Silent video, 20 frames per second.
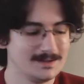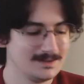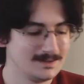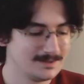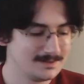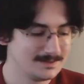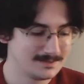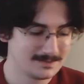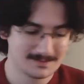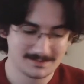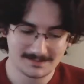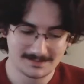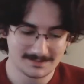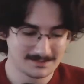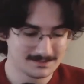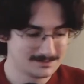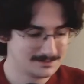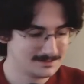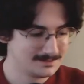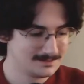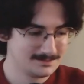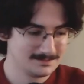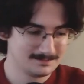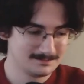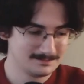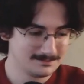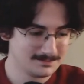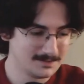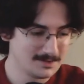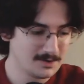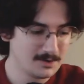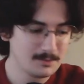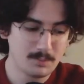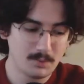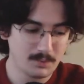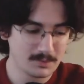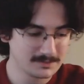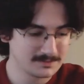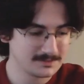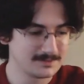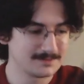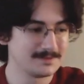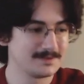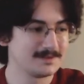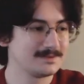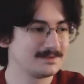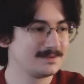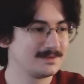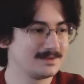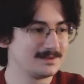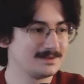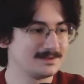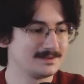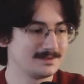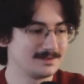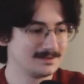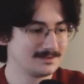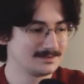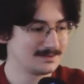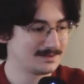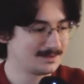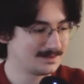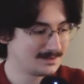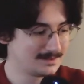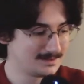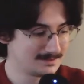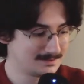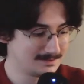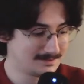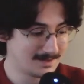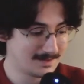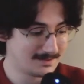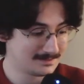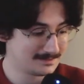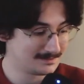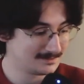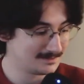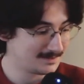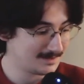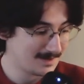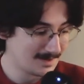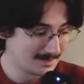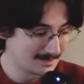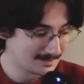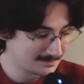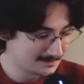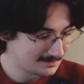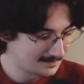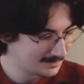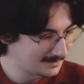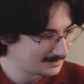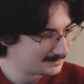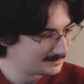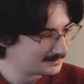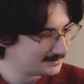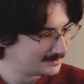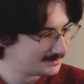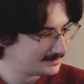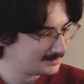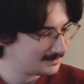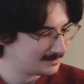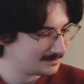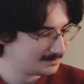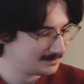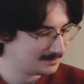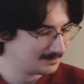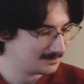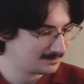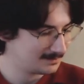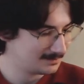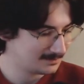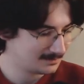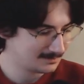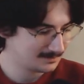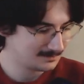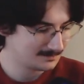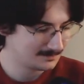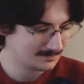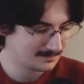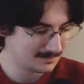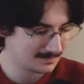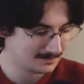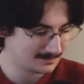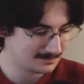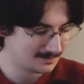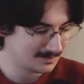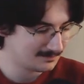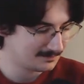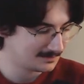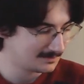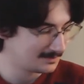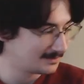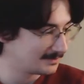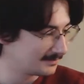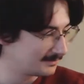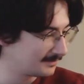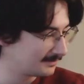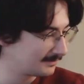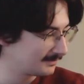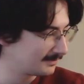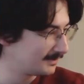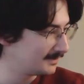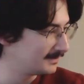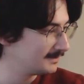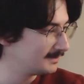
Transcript: because there's no ports on this thing, at least that I can tell. There's definitely none on the front.